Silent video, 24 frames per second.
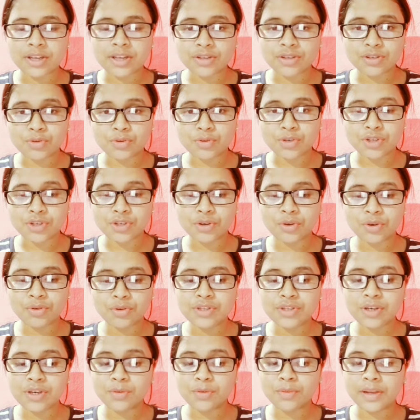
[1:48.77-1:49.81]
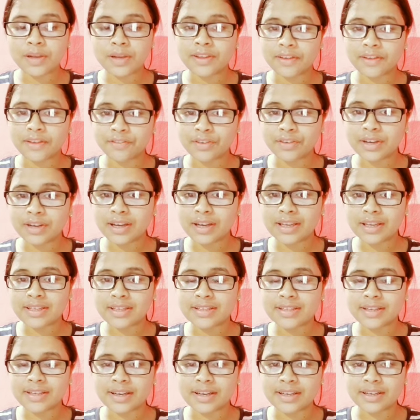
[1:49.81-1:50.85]
sociology will
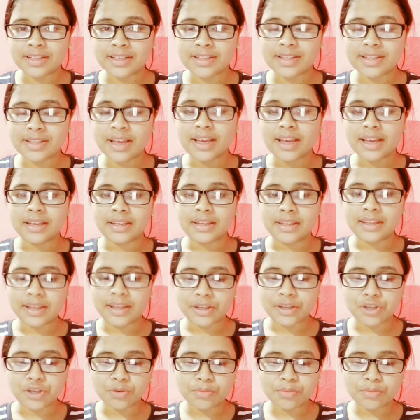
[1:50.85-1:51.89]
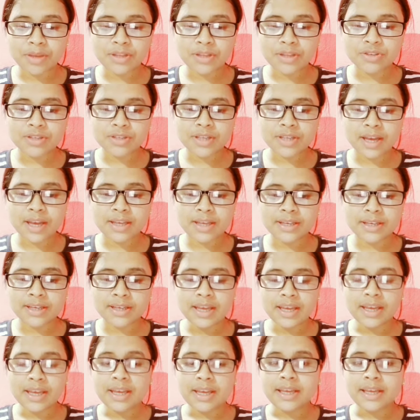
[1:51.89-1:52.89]
definitely studies the human society.